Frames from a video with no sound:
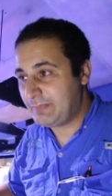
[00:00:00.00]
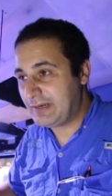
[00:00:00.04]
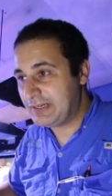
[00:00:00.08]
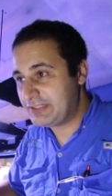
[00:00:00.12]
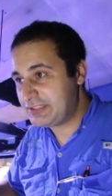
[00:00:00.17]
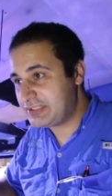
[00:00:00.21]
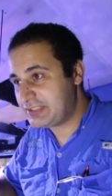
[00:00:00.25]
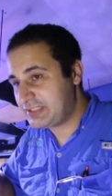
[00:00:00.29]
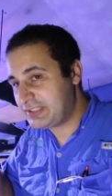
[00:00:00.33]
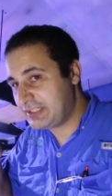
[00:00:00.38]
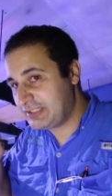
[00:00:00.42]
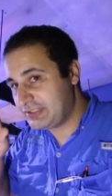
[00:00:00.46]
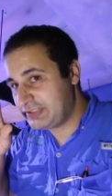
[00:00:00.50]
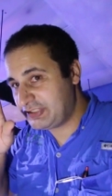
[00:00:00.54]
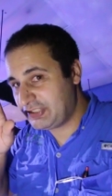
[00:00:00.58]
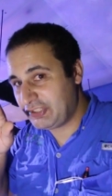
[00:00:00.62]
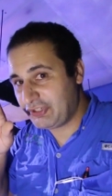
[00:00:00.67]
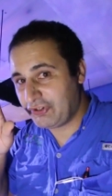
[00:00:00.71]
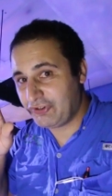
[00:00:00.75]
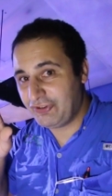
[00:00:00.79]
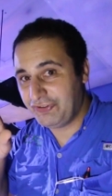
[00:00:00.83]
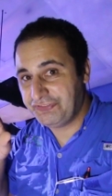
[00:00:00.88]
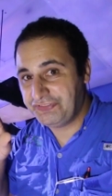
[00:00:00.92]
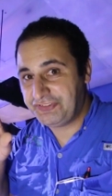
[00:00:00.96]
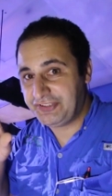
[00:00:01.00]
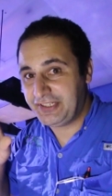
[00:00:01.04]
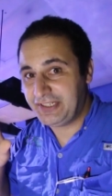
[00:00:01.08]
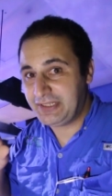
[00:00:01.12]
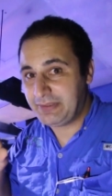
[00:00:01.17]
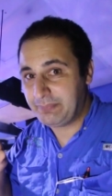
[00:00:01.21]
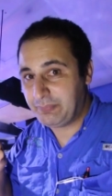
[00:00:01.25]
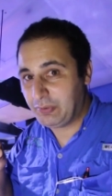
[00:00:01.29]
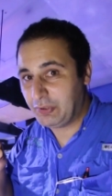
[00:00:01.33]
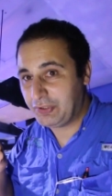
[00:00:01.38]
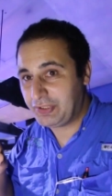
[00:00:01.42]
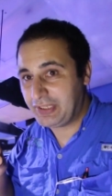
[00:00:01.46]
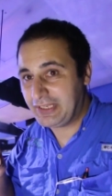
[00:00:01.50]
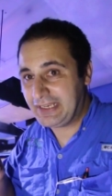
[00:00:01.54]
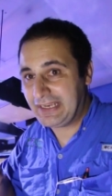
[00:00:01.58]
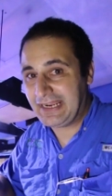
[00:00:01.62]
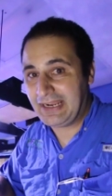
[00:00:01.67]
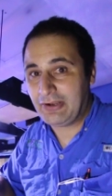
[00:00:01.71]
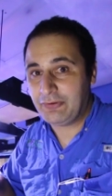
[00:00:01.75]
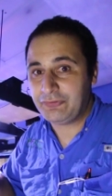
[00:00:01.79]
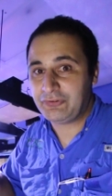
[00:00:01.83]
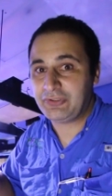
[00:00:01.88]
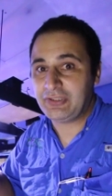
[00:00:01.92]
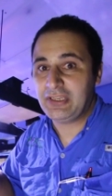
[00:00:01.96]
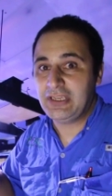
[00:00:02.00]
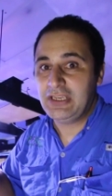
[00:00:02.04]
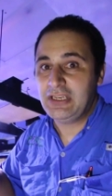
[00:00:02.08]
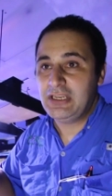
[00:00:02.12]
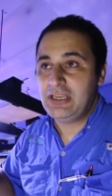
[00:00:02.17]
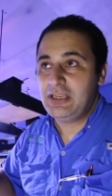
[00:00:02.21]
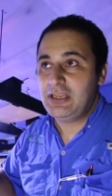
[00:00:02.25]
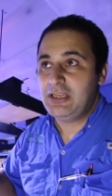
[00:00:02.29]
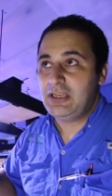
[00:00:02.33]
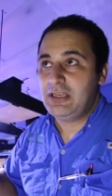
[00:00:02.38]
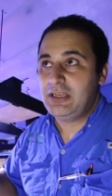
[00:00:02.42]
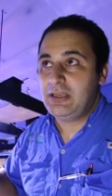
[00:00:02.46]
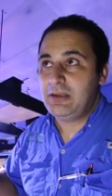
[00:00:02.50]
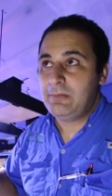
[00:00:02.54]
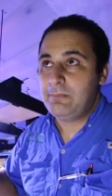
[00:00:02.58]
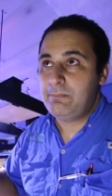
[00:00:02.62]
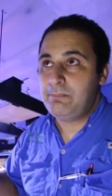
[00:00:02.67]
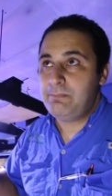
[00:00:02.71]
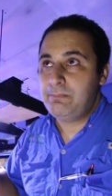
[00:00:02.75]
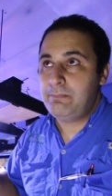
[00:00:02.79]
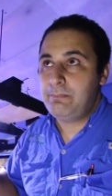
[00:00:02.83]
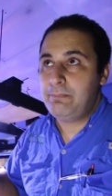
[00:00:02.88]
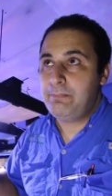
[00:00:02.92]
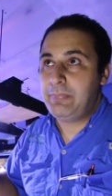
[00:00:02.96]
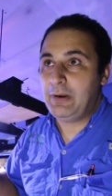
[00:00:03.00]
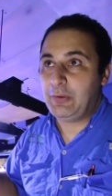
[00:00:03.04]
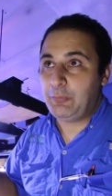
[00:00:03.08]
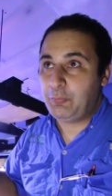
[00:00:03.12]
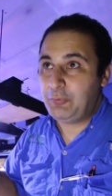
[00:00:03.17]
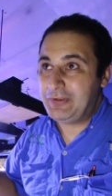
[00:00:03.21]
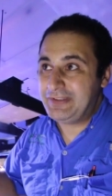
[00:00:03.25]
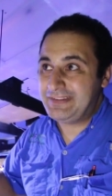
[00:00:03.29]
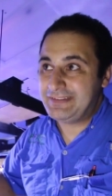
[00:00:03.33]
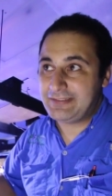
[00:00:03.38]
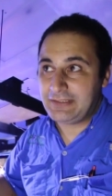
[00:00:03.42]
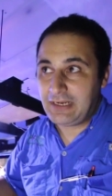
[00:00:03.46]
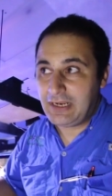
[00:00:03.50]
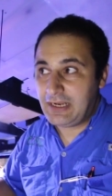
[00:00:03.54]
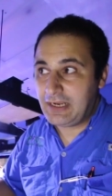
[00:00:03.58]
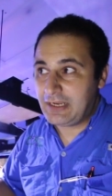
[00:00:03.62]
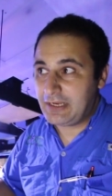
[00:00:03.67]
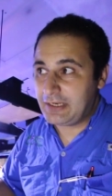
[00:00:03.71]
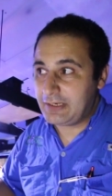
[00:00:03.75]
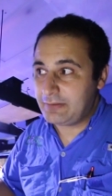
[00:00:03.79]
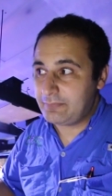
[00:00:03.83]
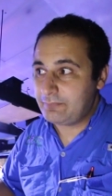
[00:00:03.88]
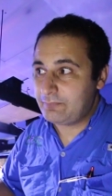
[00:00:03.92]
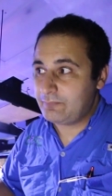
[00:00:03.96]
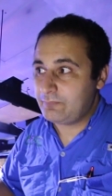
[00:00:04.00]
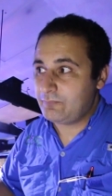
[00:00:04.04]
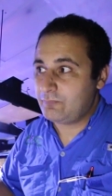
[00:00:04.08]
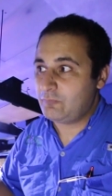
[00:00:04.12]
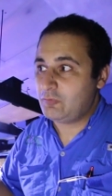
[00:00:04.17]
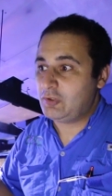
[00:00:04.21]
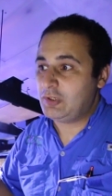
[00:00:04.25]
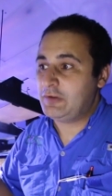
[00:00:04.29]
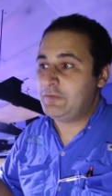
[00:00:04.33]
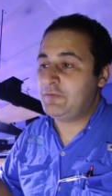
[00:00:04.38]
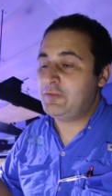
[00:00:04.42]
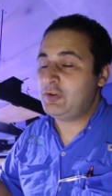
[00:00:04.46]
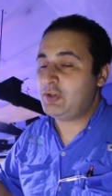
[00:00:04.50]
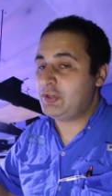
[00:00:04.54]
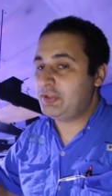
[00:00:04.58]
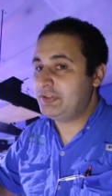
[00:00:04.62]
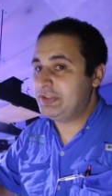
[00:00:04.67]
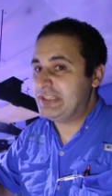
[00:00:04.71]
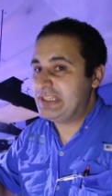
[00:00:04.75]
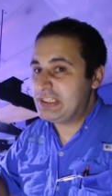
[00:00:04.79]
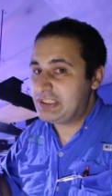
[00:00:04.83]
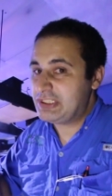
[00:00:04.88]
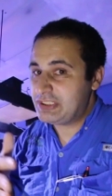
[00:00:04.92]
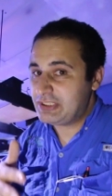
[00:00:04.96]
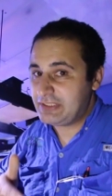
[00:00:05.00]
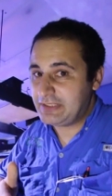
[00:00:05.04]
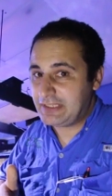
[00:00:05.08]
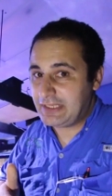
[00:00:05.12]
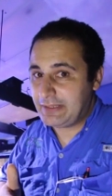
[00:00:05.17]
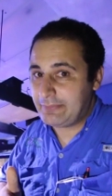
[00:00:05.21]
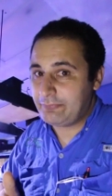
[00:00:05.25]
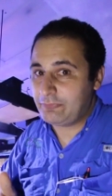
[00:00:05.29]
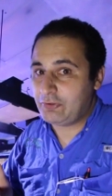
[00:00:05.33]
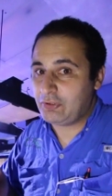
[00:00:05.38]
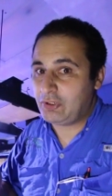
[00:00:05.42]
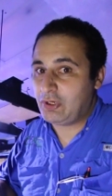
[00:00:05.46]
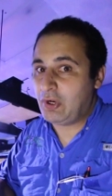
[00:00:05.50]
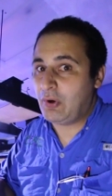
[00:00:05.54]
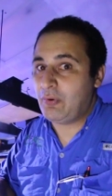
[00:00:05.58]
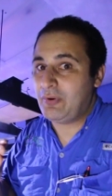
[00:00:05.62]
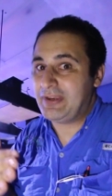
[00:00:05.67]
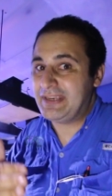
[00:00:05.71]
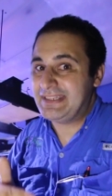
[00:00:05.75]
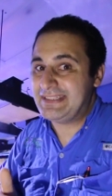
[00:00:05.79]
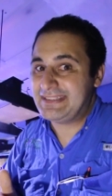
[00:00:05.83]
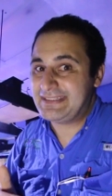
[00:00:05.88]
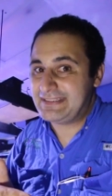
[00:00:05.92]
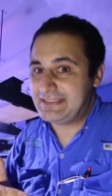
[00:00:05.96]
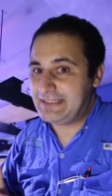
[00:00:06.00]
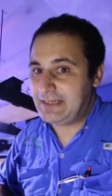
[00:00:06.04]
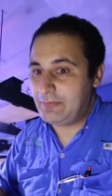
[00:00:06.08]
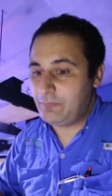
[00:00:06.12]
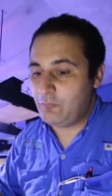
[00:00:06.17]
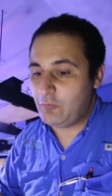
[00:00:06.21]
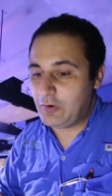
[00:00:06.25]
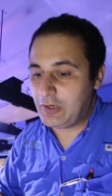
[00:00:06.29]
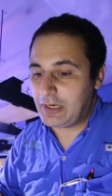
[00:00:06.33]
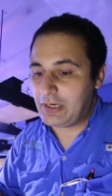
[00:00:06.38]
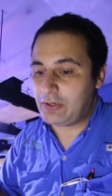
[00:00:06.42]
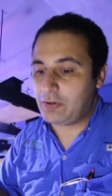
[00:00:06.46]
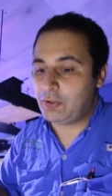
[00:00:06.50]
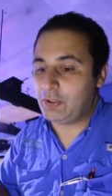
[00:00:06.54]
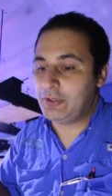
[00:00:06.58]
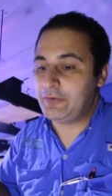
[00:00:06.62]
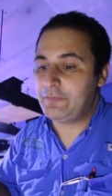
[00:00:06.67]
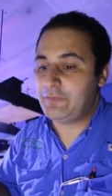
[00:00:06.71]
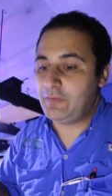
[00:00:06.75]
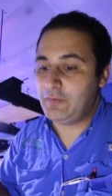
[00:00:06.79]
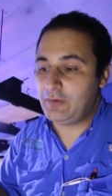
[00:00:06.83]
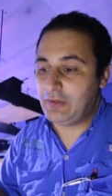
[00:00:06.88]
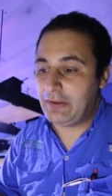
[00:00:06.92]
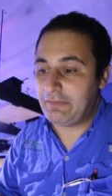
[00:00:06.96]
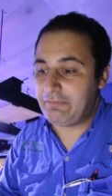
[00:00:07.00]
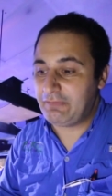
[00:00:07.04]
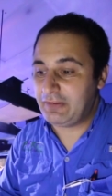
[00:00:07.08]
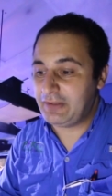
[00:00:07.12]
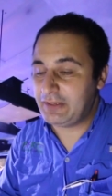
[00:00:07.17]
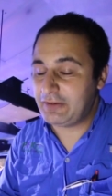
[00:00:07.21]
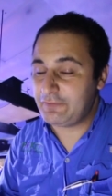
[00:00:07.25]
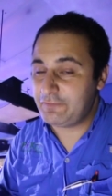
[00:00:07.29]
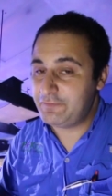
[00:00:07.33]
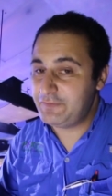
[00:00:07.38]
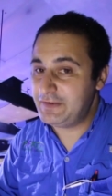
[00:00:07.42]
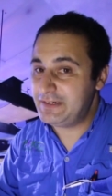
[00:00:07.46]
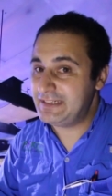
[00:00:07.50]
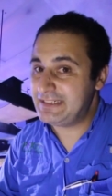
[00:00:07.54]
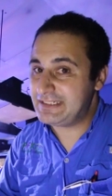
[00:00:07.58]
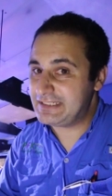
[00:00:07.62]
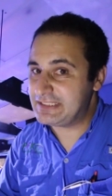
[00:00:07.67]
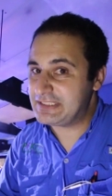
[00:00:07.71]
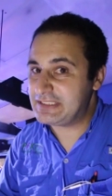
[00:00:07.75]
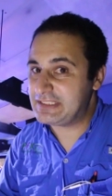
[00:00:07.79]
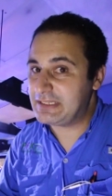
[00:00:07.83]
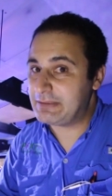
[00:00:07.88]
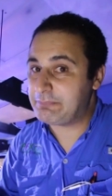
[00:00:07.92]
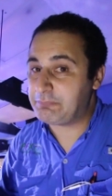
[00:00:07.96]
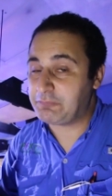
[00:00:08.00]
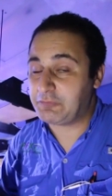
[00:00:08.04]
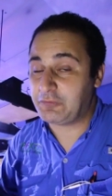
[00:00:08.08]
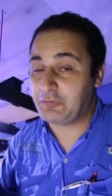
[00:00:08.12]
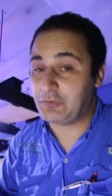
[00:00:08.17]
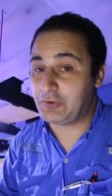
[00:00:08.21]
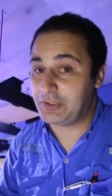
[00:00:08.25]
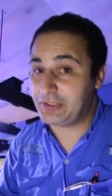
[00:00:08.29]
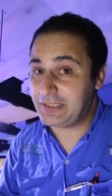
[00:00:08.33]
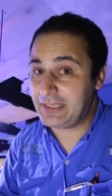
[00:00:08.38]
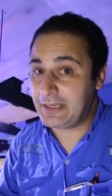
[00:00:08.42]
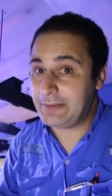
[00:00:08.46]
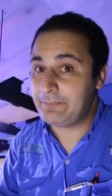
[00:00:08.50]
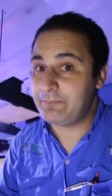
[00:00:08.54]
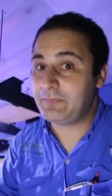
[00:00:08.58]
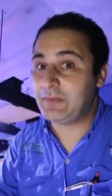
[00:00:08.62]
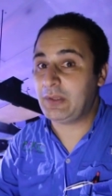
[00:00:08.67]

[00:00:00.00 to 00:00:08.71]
might just see this little antenna poking out but with time if you condition them to go eat somewhere or if you have a little feeding stick for them